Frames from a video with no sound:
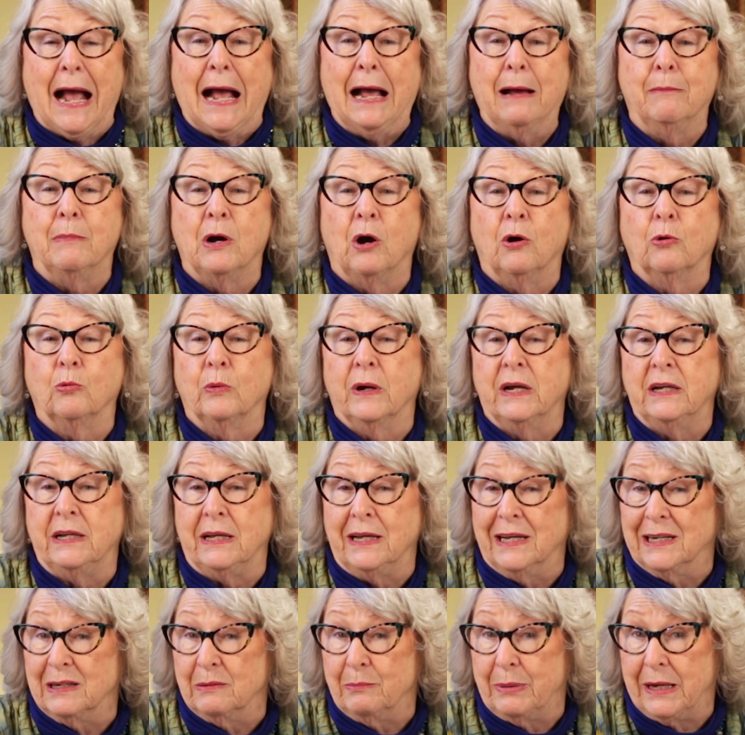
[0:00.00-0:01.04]
I'm
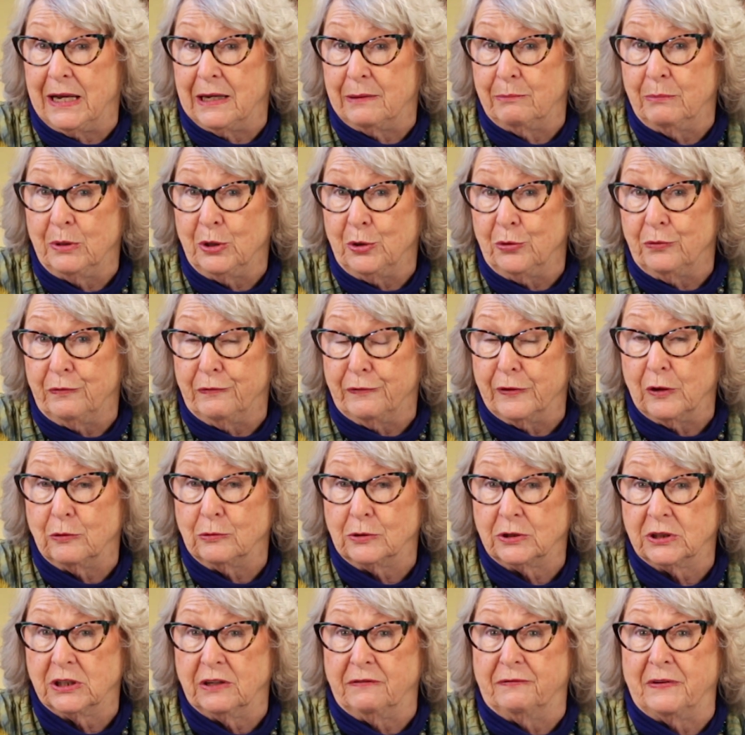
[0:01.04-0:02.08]
already in a bad mood,
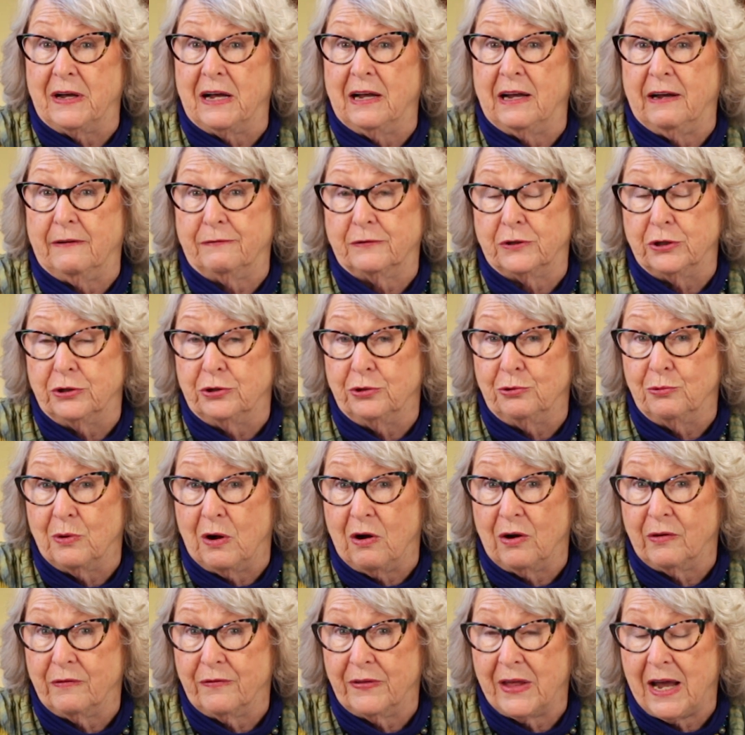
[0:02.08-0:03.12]
folks, if I have to do
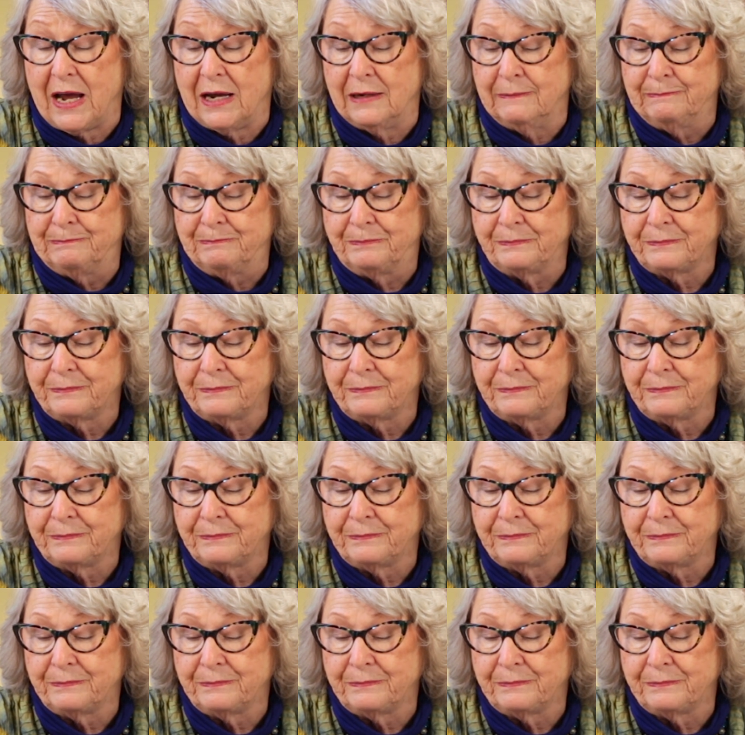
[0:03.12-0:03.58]
all of that